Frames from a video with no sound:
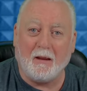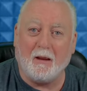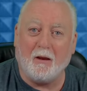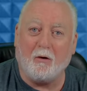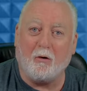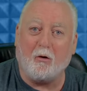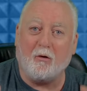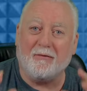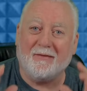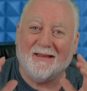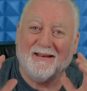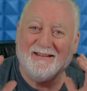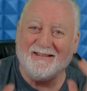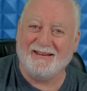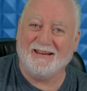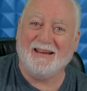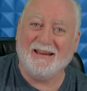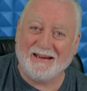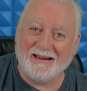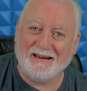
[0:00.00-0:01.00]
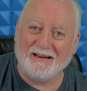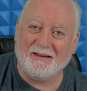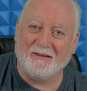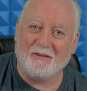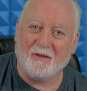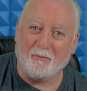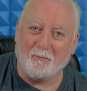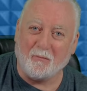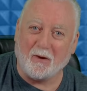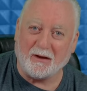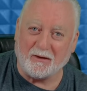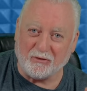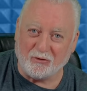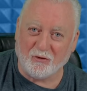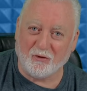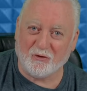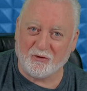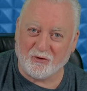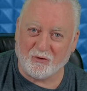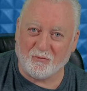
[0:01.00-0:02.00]
on the day that my
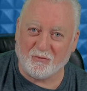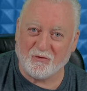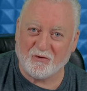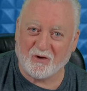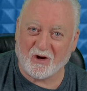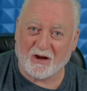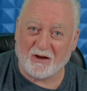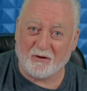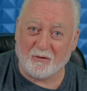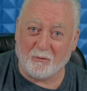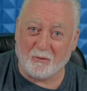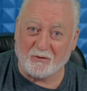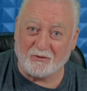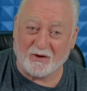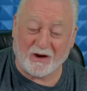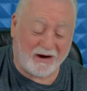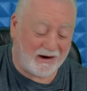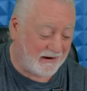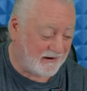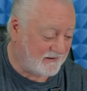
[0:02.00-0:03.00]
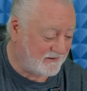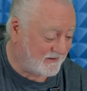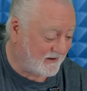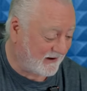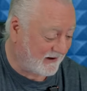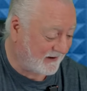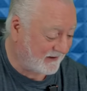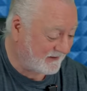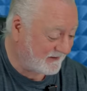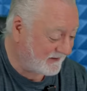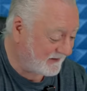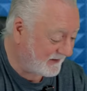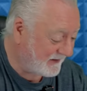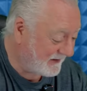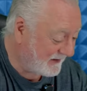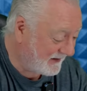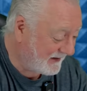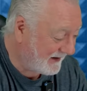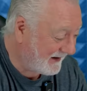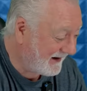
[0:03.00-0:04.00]
YouTube channel was hijacked,
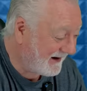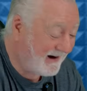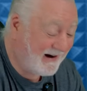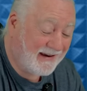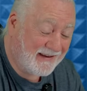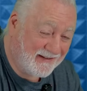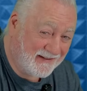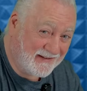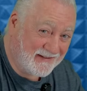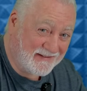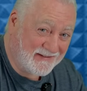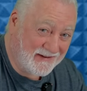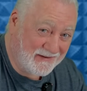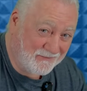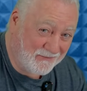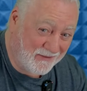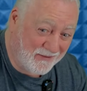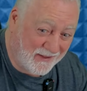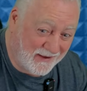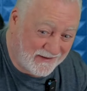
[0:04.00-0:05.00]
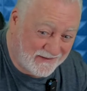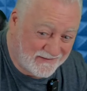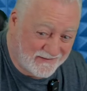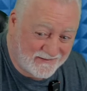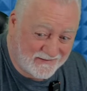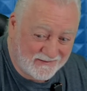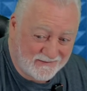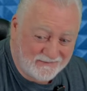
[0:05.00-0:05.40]
I received this.